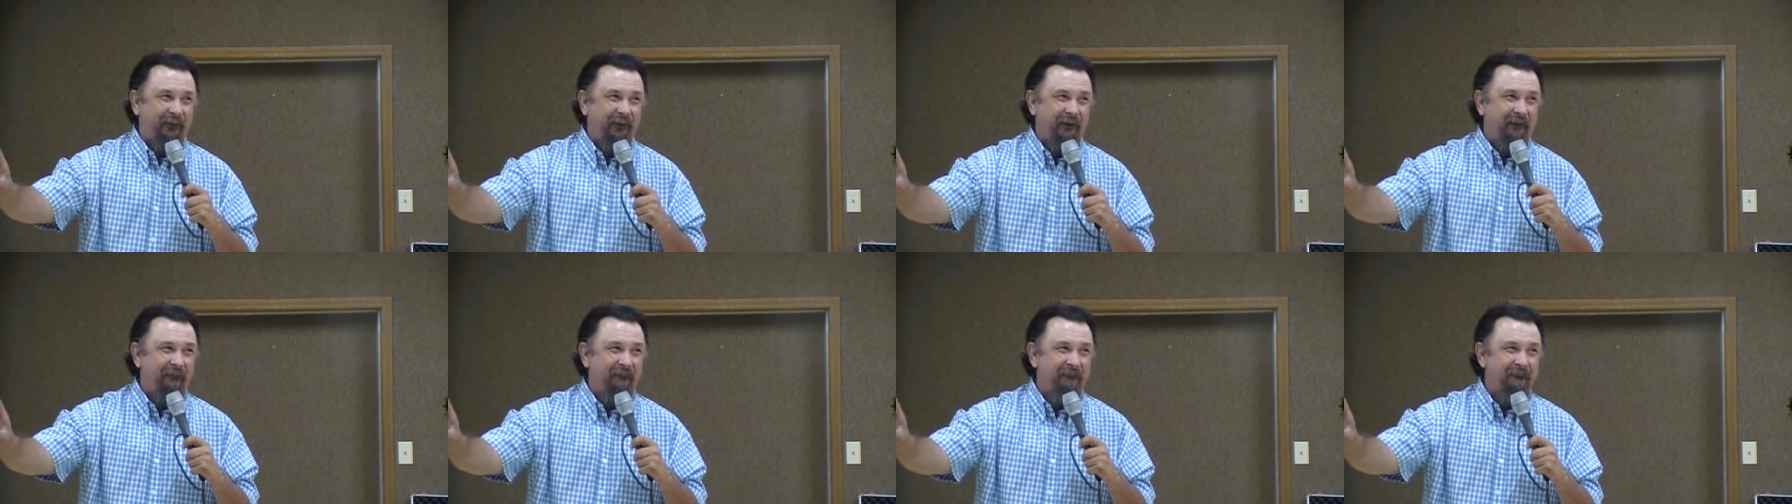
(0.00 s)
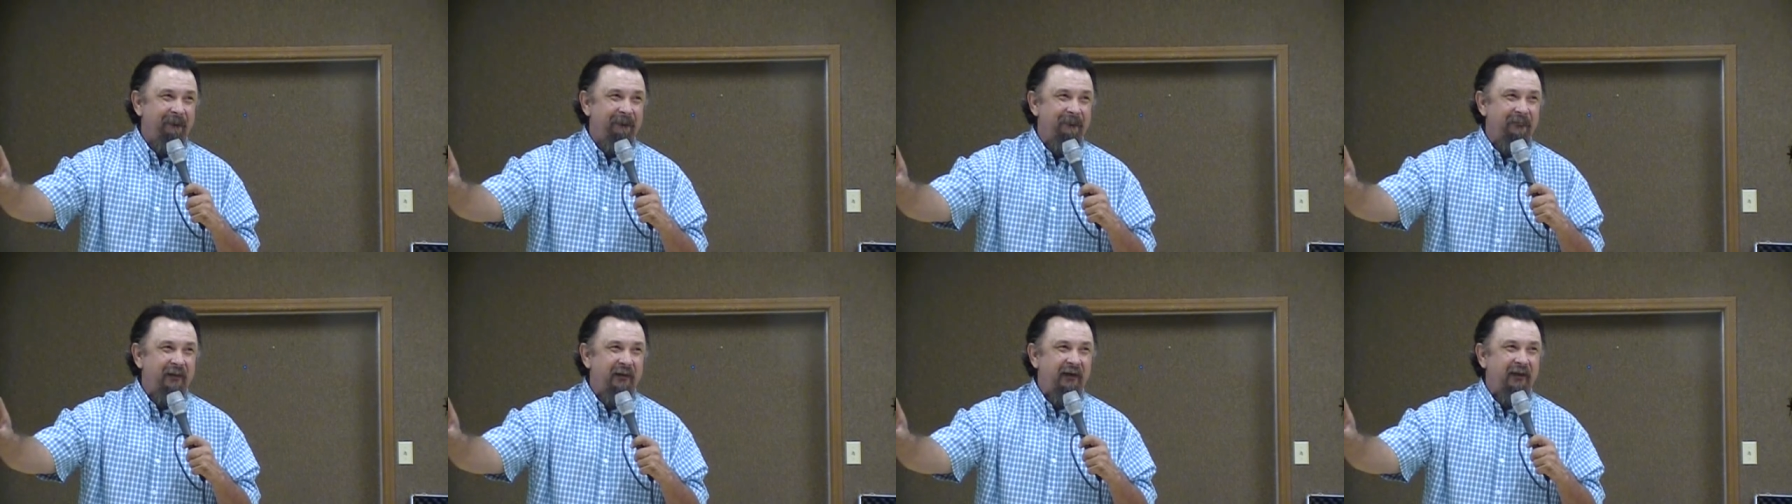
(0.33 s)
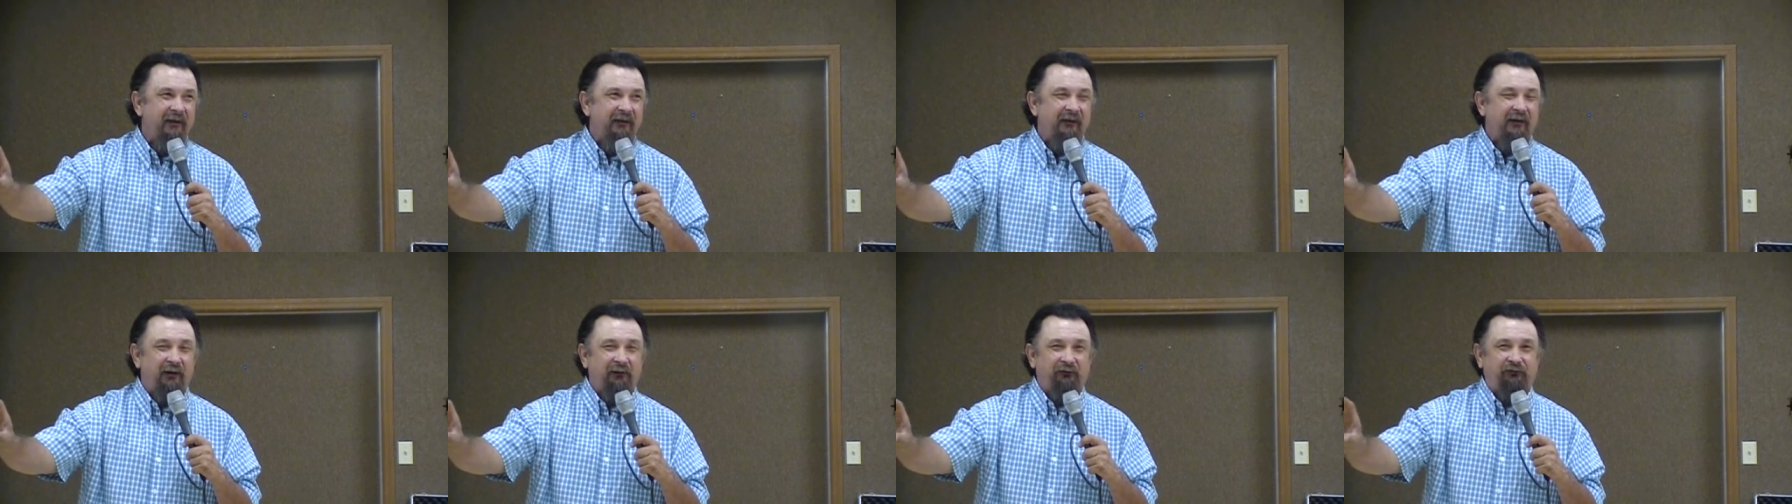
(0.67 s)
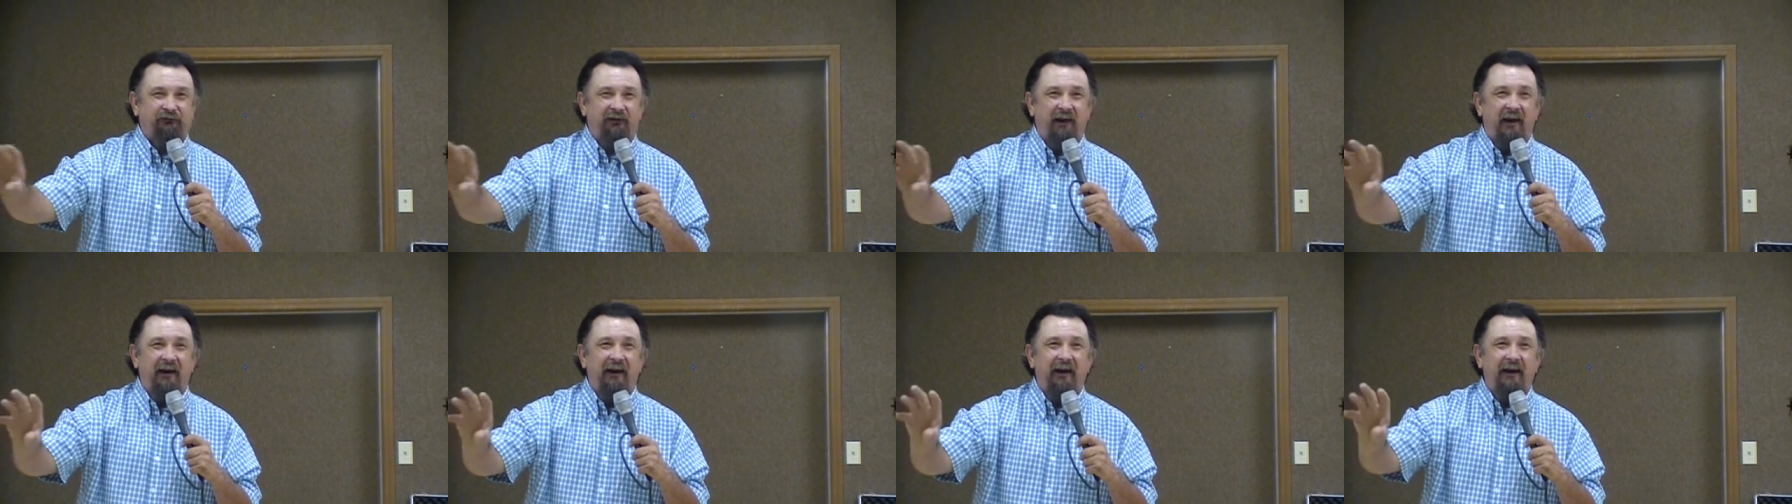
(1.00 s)
I didn't want to hear it.
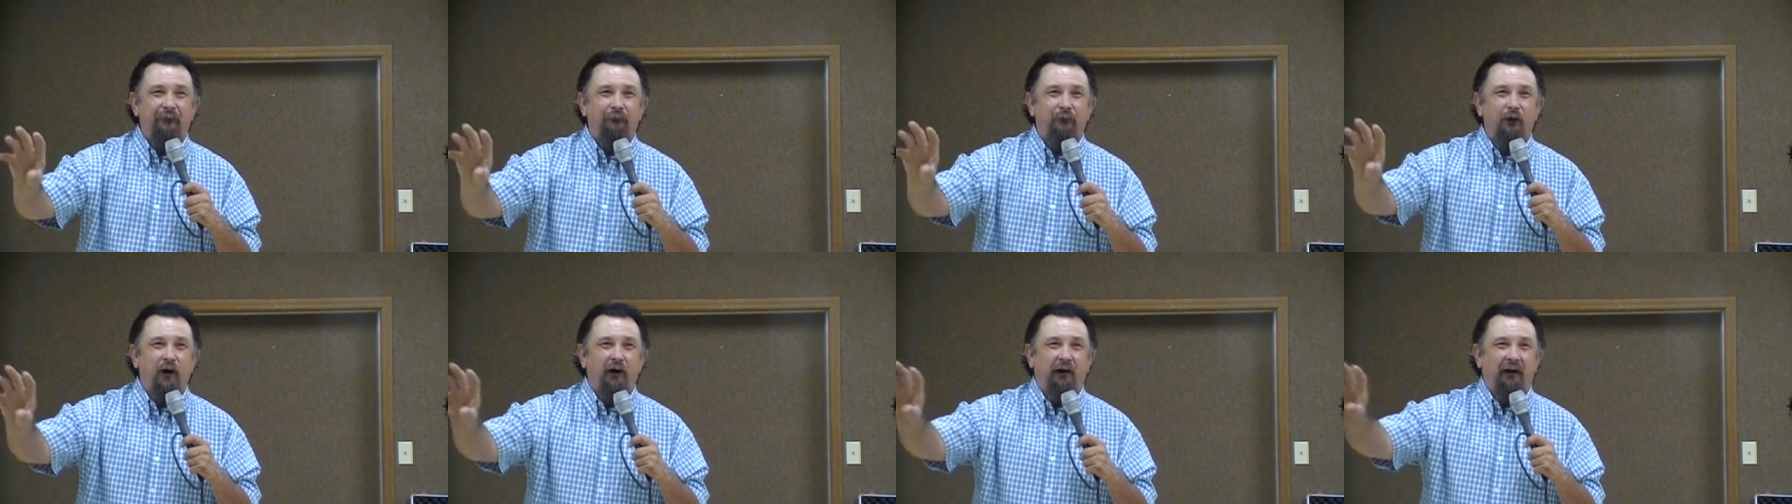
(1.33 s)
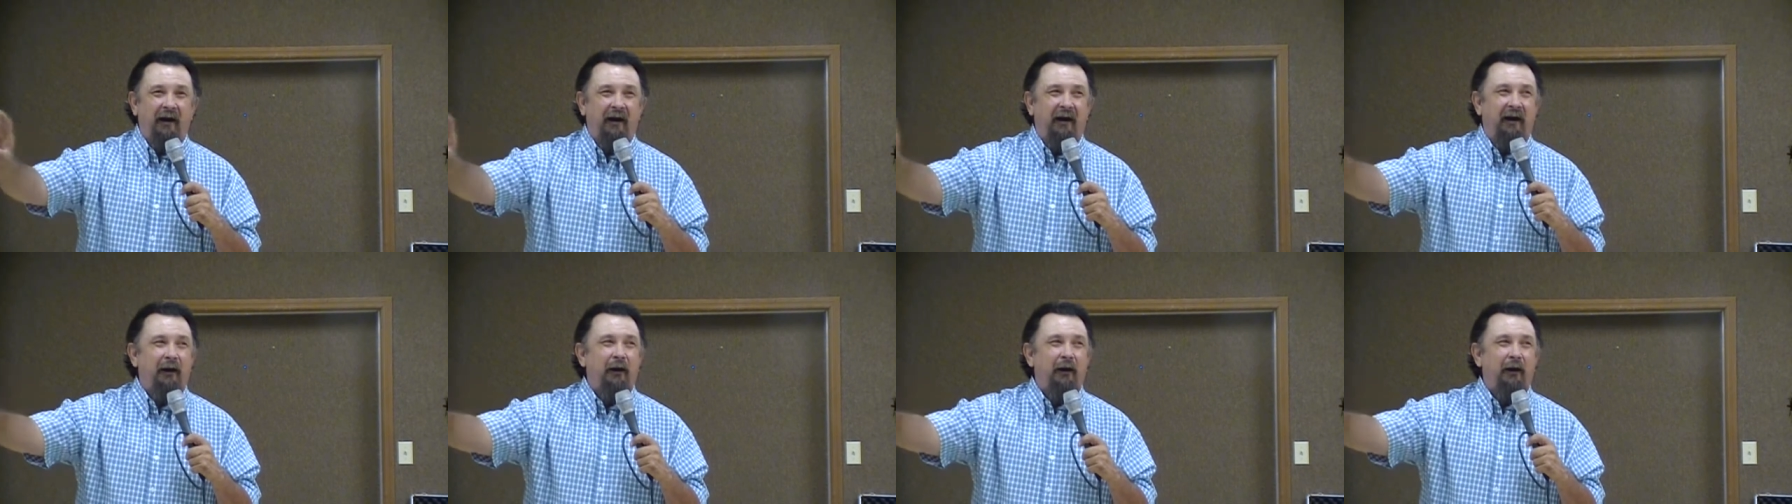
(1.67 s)
Because she didn't want to